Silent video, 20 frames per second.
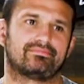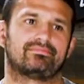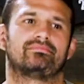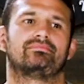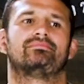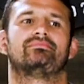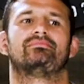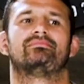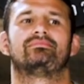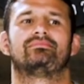
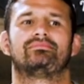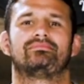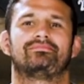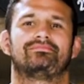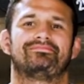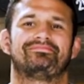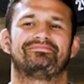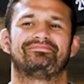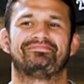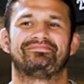
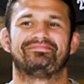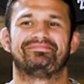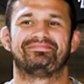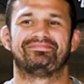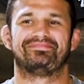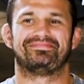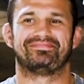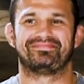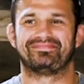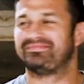
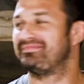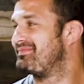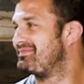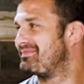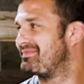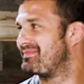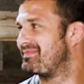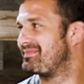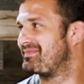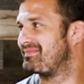
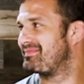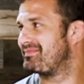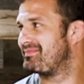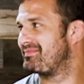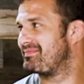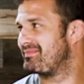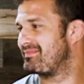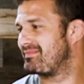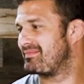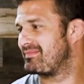
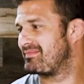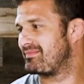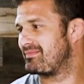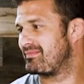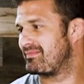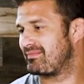No words are spoken by the person on screen.